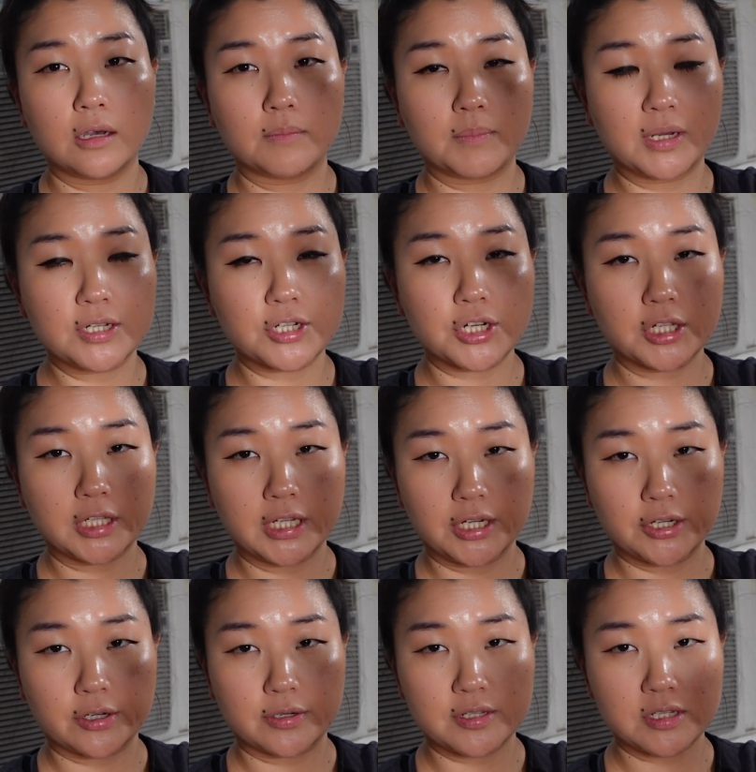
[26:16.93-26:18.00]
much
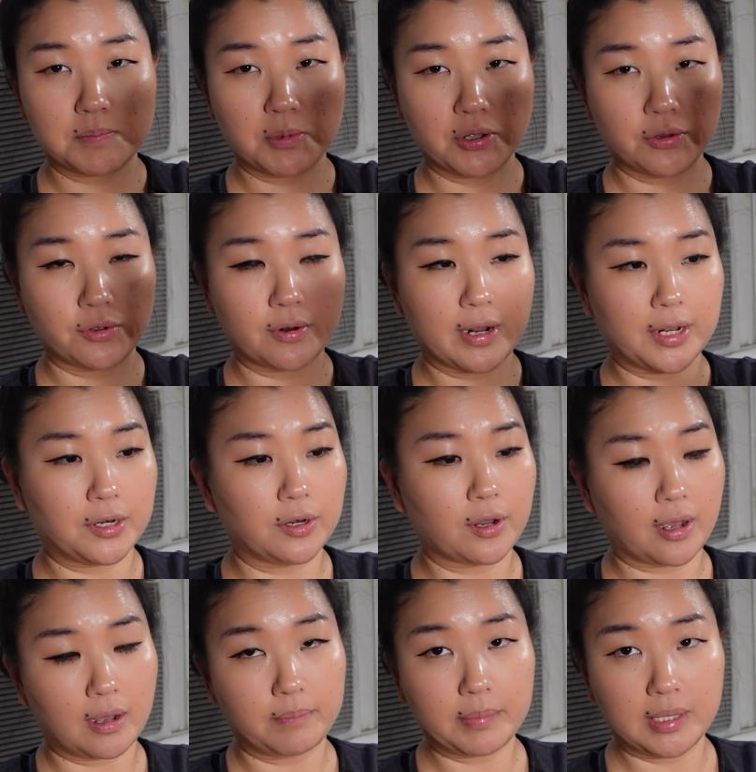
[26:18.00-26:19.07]
cleaner and smoother and
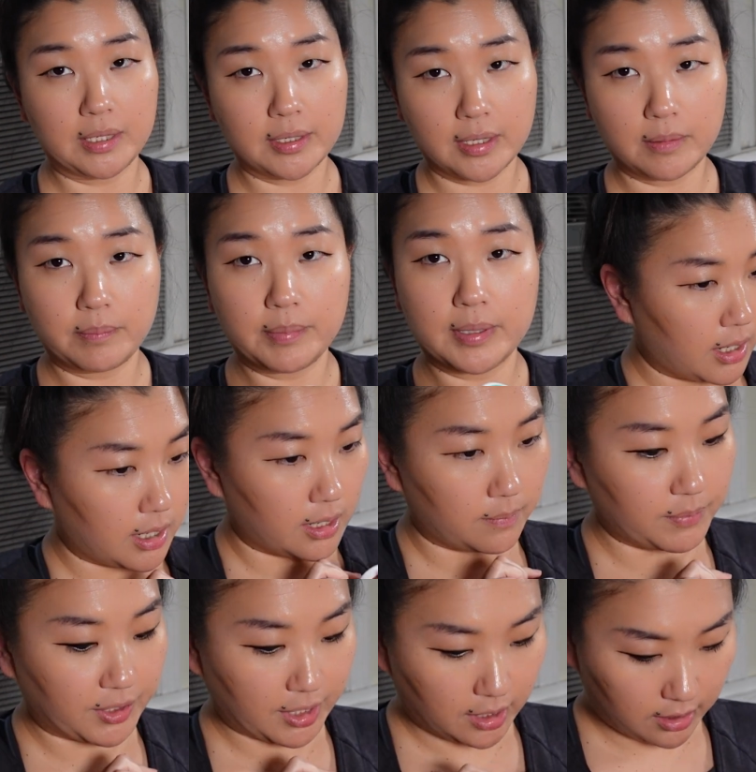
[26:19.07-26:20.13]
not beat up.
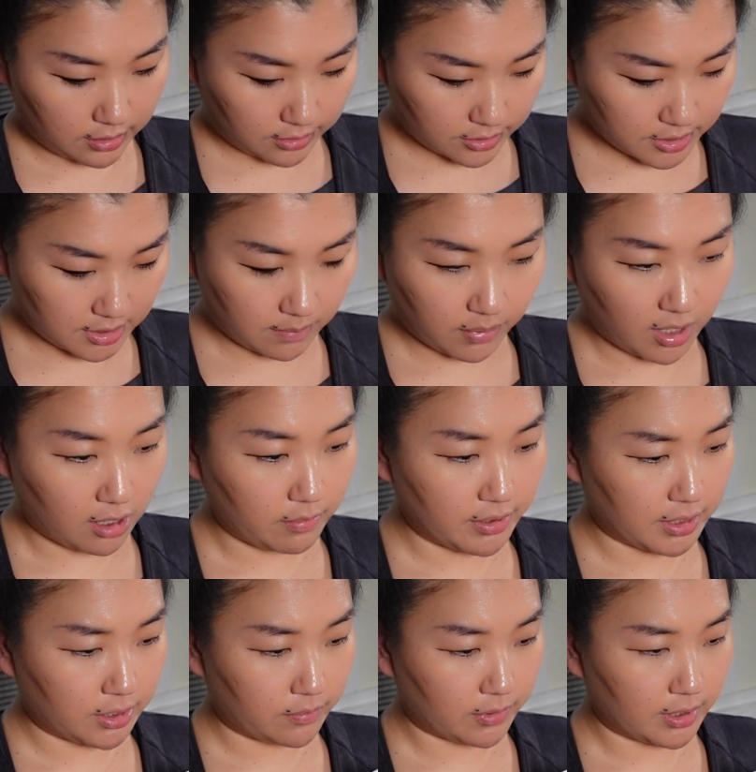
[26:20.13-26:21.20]
The colors I'm probably
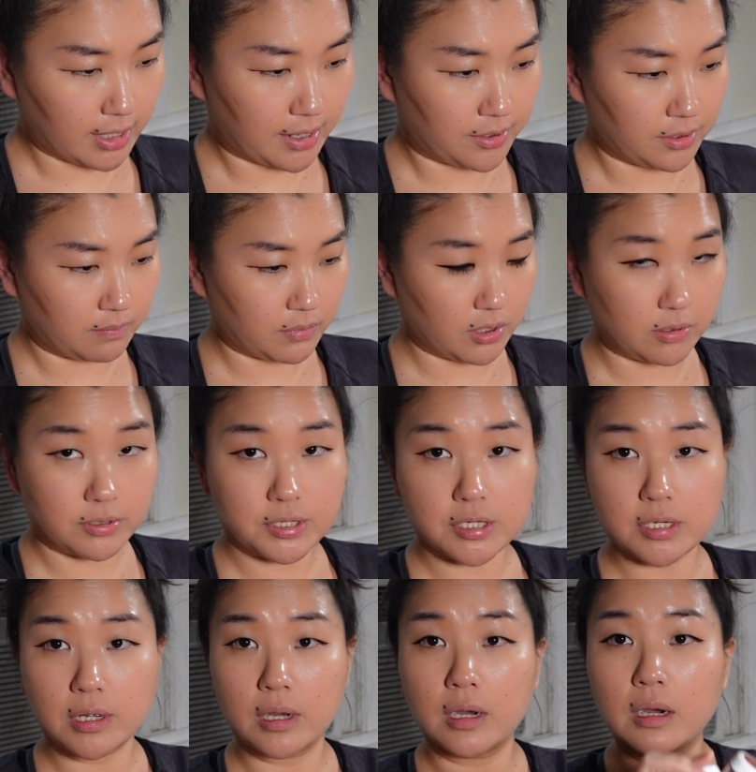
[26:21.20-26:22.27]
gonna rely on the
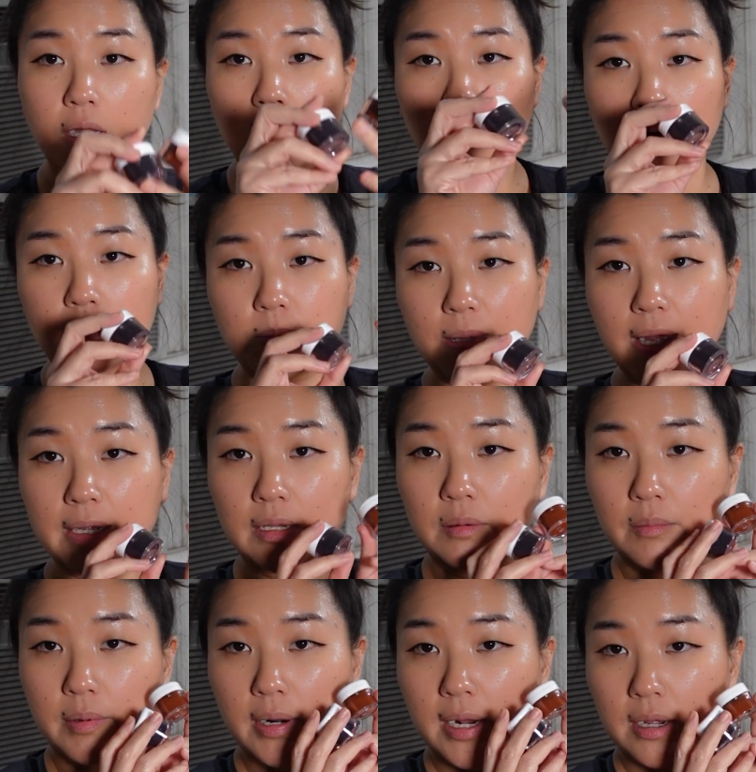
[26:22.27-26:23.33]
most are black
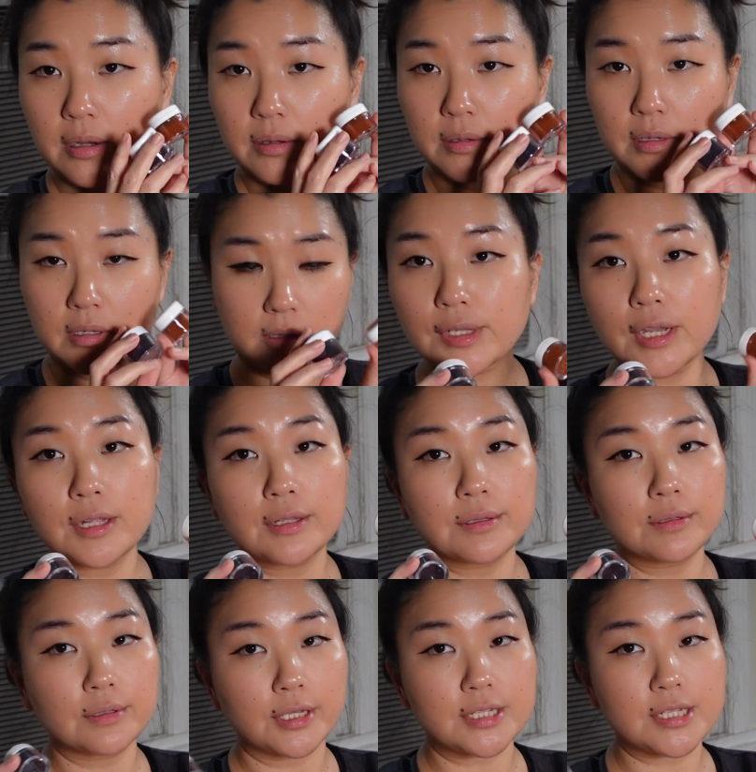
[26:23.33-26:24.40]
and brown.
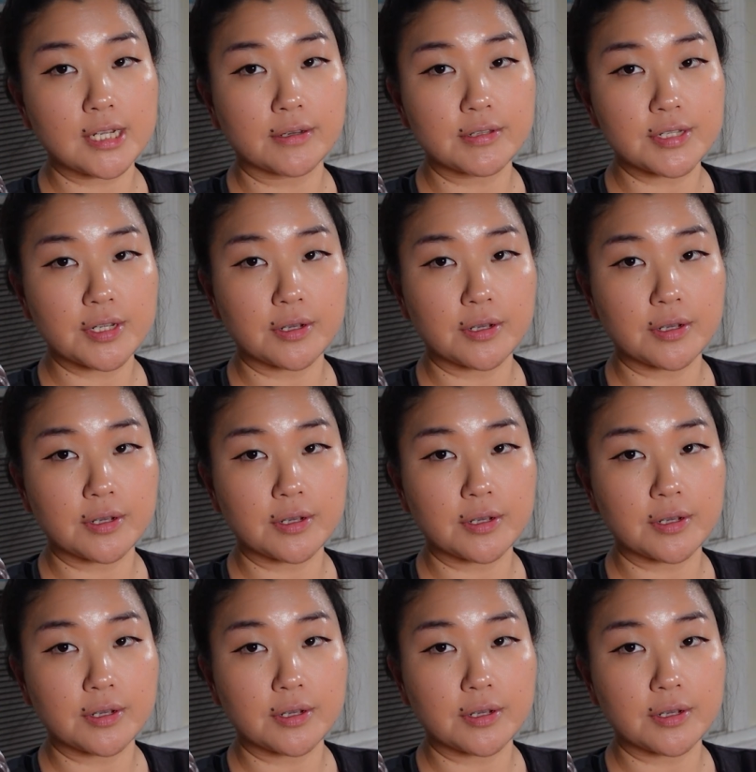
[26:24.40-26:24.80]
Let's see how this